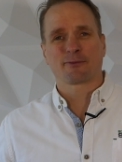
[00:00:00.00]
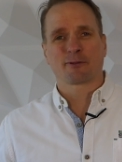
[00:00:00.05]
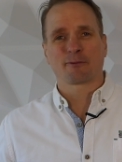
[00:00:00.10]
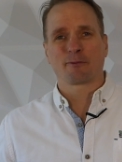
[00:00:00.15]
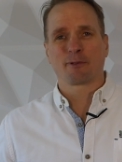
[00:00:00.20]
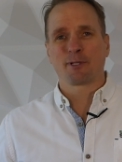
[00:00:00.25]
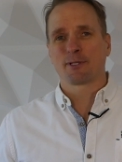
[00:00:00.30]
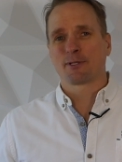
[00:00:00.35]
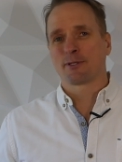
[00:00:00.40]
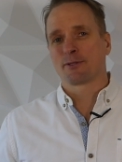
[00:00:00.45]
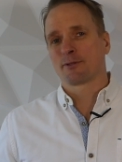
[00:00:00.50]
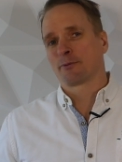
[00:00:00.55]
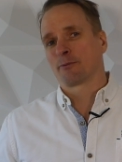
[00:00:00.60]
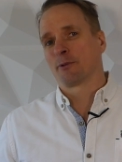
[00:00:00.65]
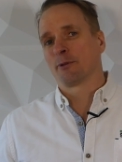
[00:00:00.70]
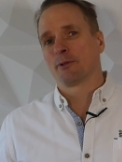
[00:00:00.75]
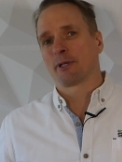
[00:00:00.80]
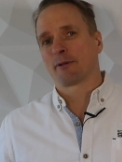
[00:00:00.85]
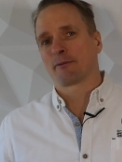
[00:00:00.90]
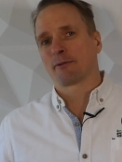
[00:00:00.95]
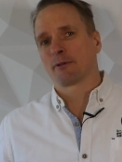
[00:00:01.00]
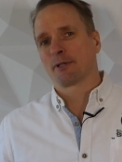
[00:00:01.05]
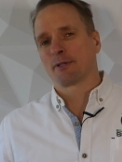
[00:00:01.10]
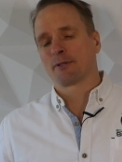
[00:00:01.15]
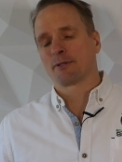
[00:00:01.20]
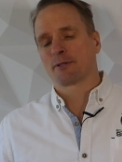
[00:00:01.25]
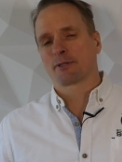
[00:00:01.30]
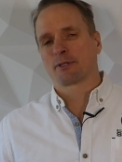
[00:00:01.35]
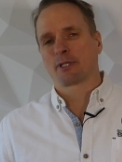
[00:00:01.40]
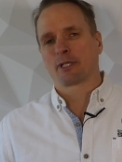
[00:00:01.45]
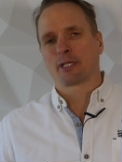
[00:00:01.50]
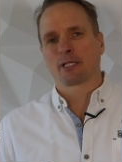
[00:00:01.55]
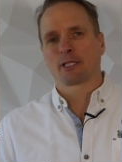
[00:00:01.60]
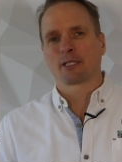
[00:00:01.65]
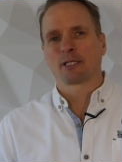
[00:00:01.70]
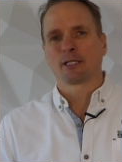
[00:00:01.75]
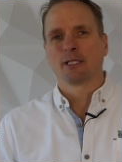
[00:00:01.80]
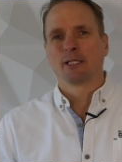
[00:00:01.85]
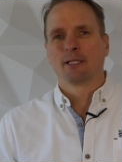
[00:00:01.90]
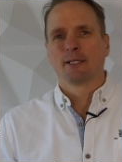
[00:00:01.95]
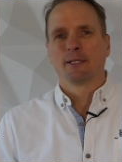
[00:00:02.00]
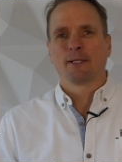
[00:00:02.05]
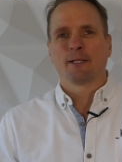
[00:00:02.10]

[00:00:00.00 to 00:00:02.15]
for reasons we'll never understand.